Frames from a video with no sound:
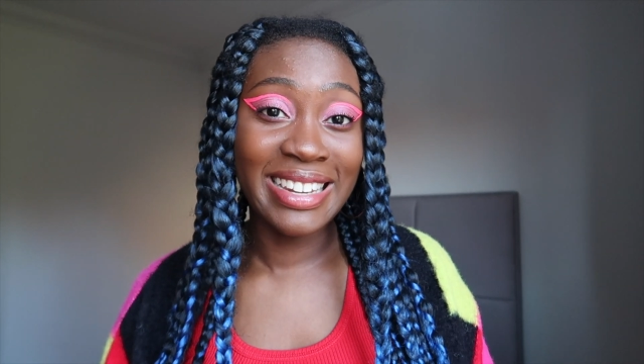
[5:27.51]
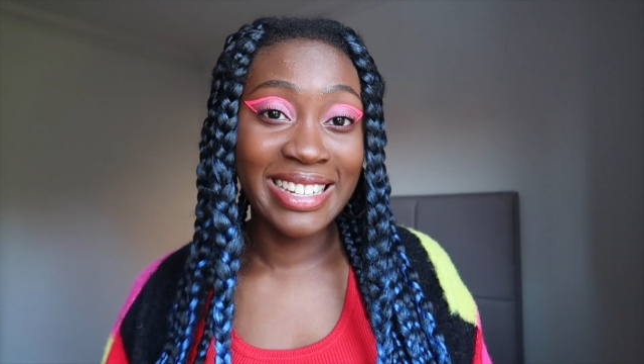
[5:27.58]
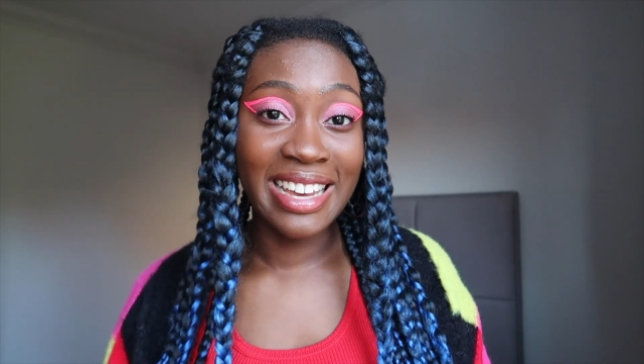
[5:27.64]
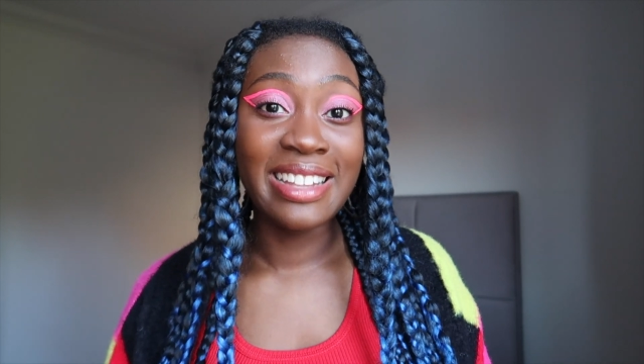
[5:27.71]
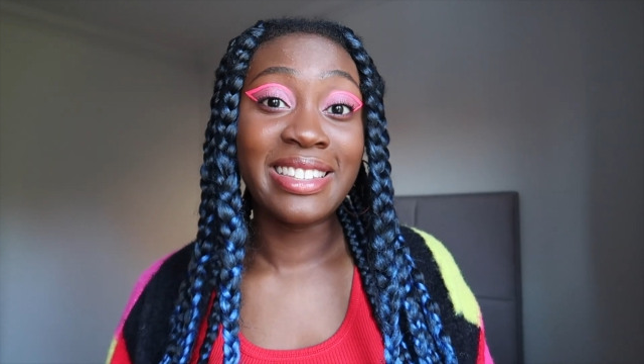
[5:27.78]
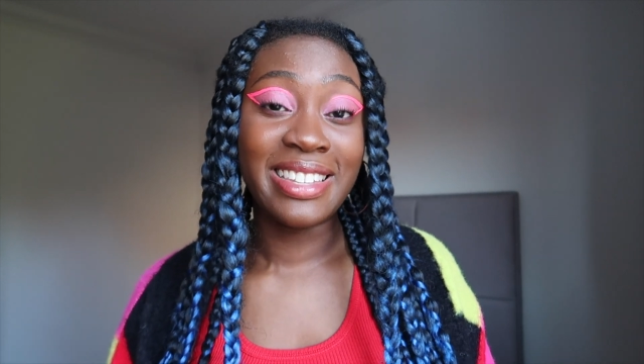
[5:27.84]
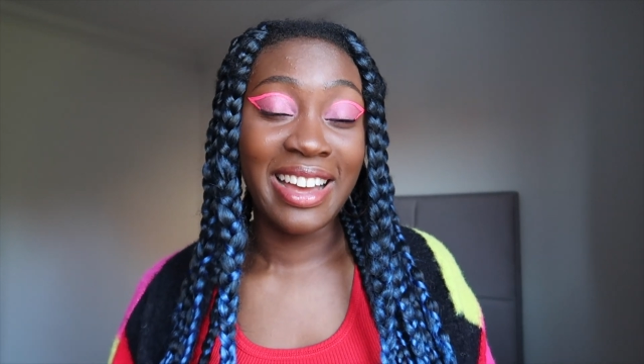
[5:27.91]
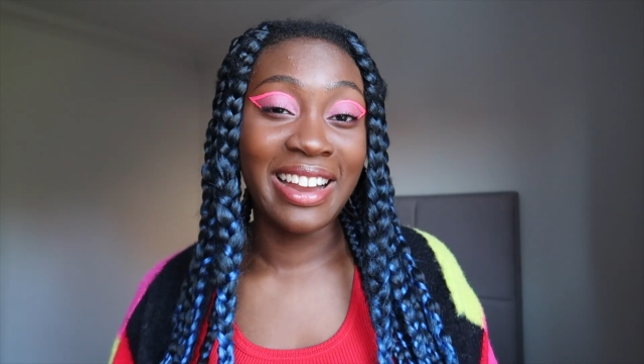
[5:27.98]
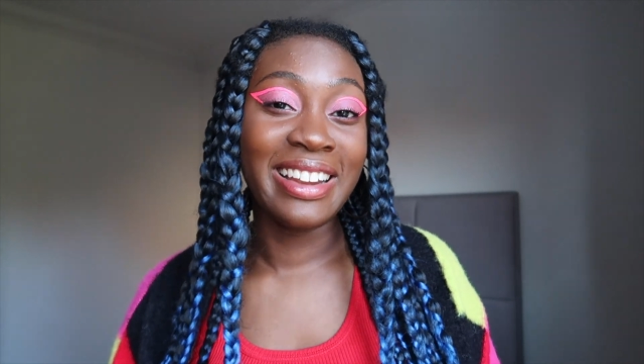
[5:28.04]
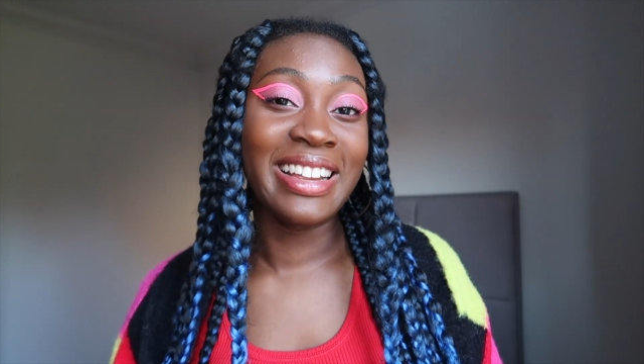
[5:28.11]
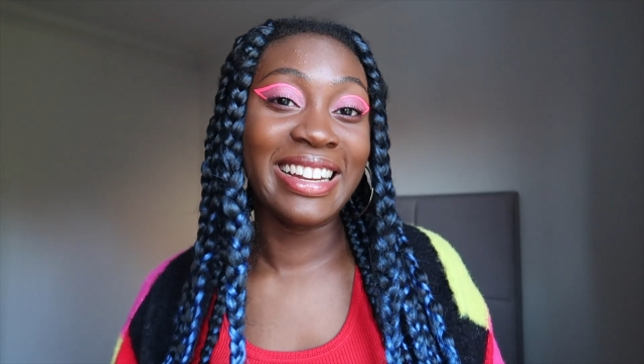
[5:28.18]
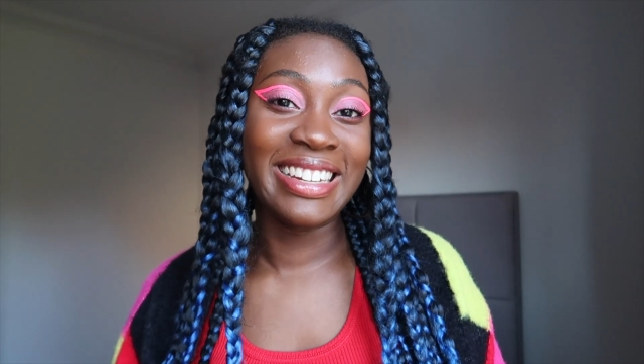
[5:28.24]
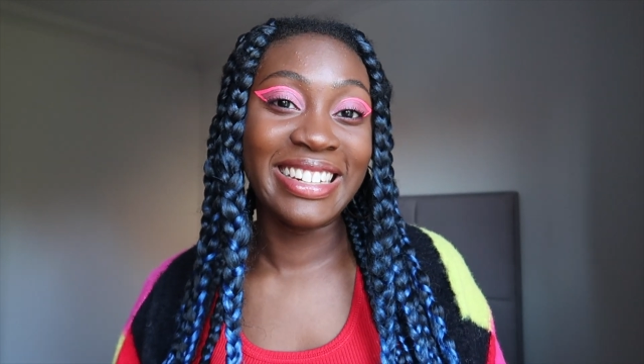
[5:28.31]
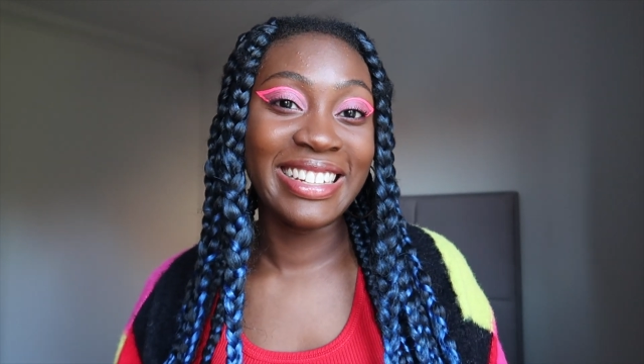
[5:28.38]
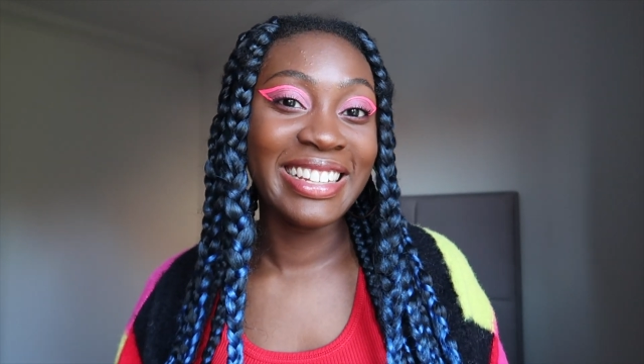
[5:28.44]
dead
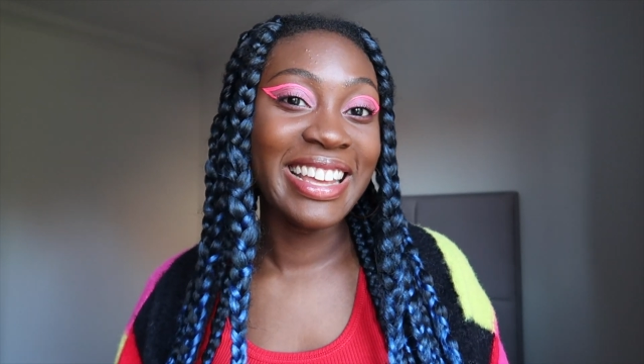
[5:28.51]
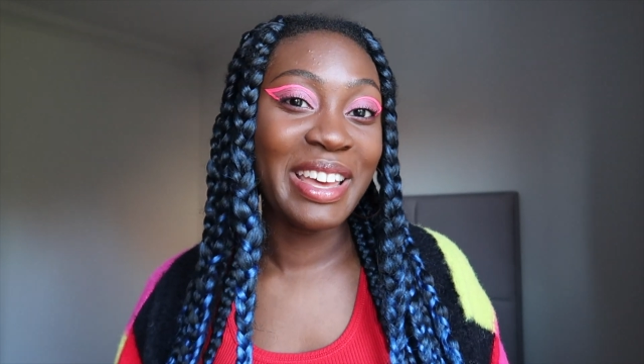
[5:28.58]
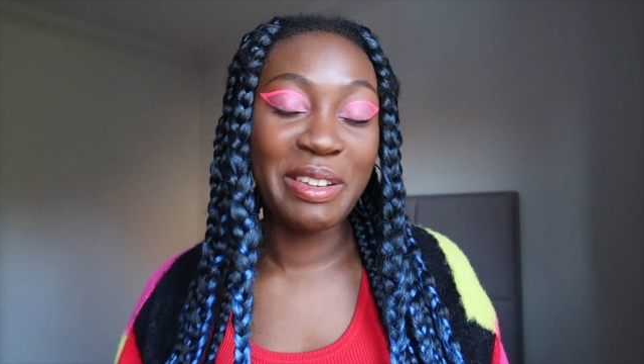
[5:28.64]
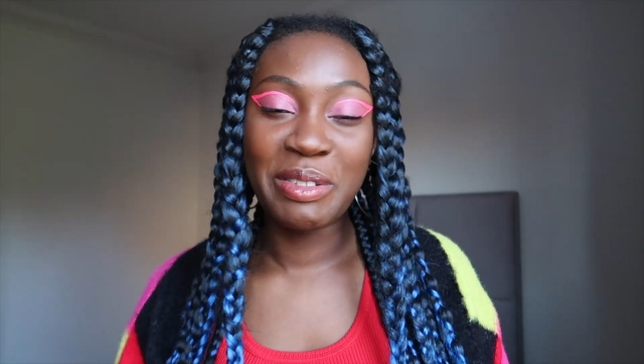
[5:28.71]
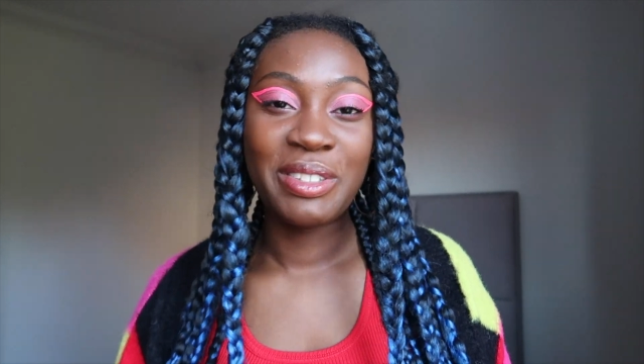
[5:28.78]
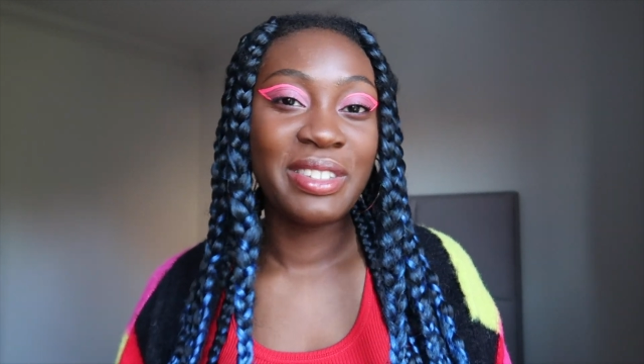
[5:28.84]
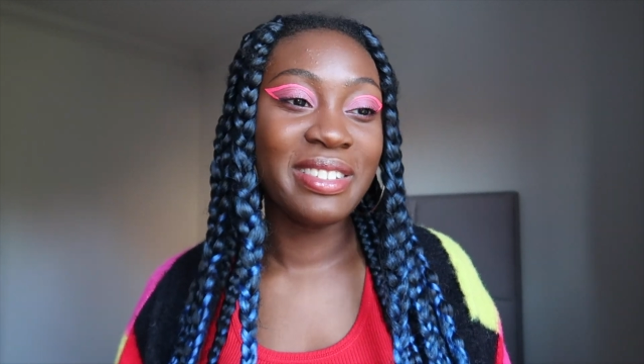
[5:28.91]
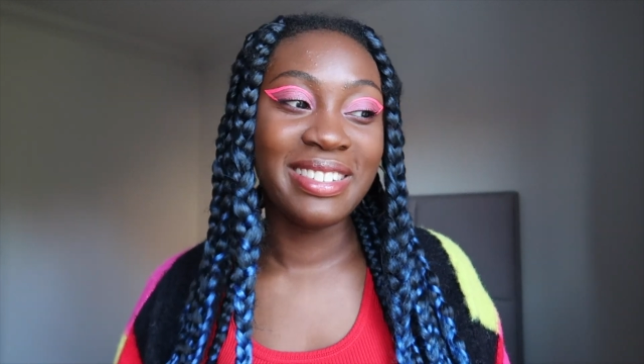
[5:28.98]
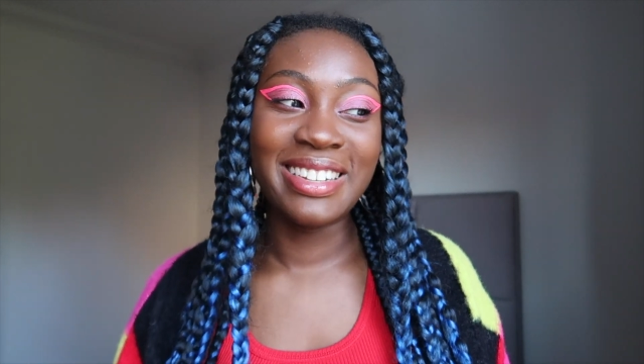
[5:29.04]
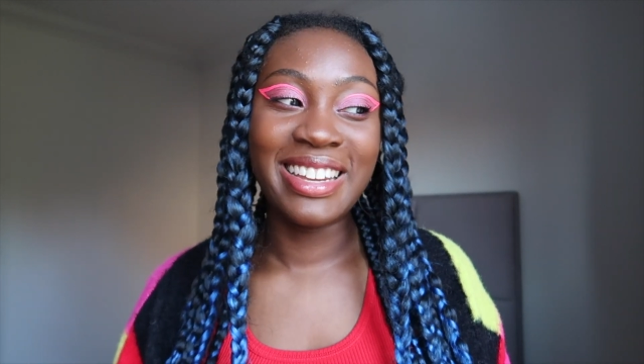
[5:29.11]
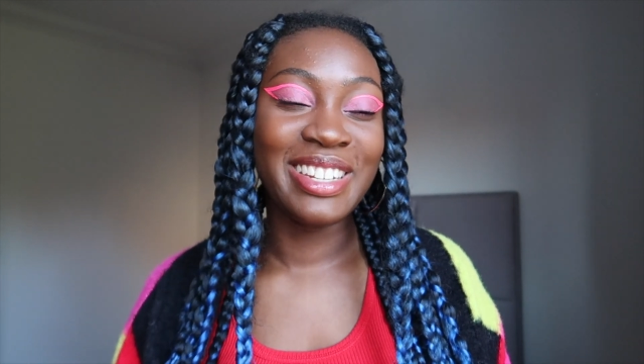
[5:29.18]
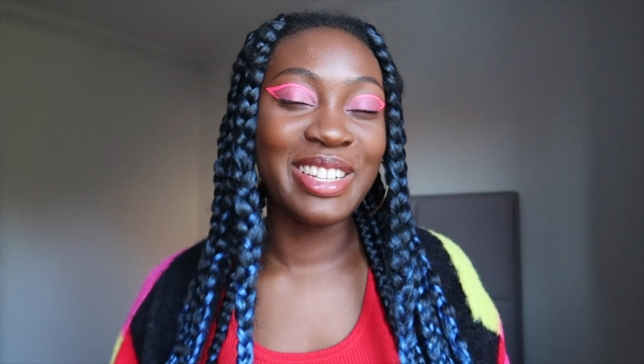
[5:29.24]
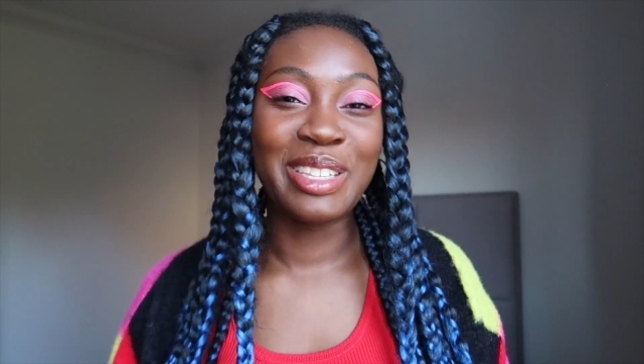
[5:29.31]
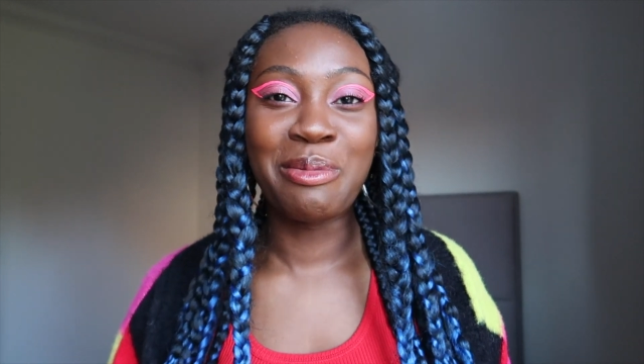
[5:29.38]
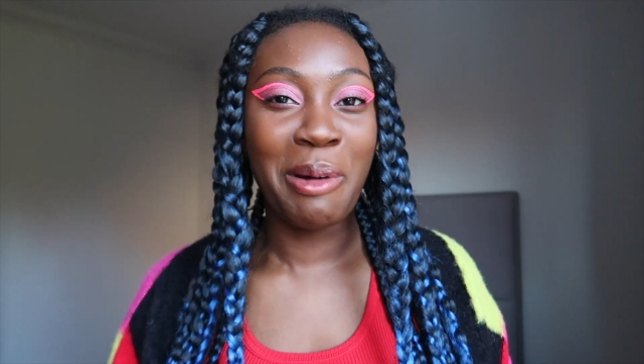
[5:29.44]
silent. It
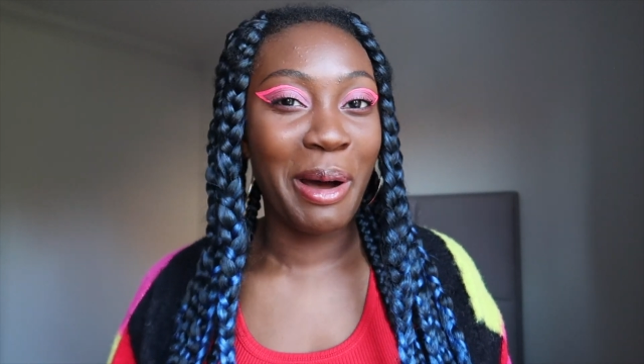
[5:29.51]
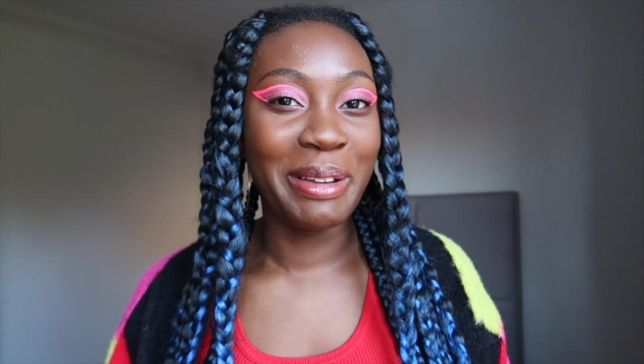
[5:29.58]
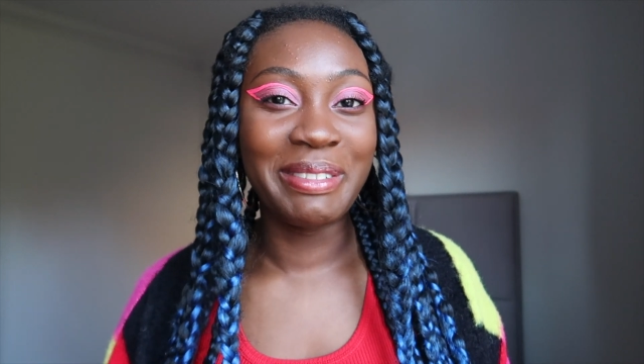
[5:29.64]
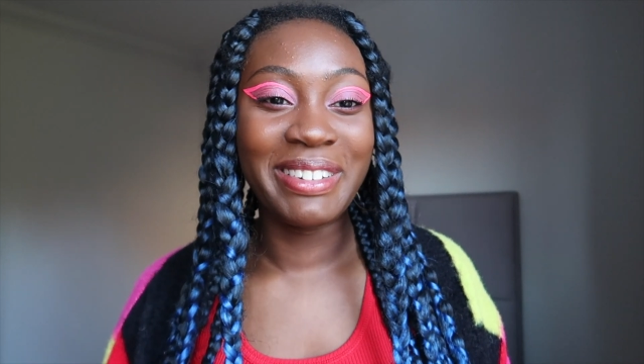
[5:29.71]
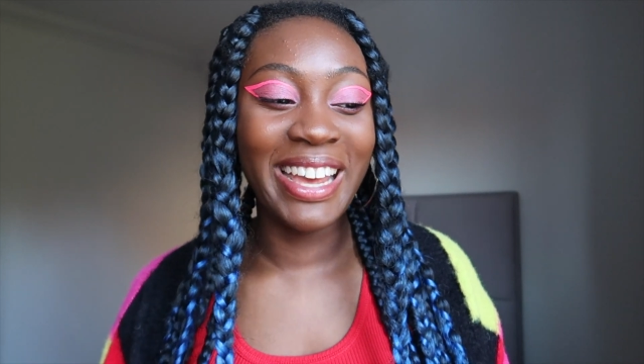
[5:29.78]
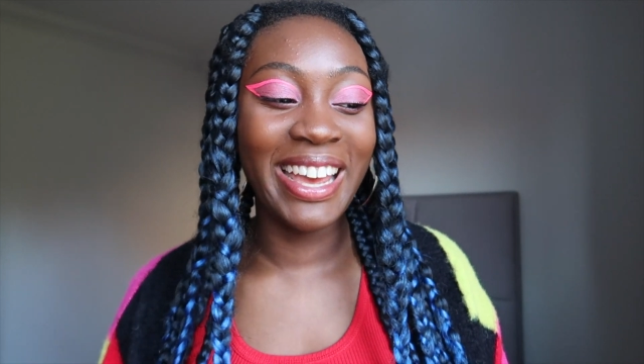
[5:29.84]
just won't.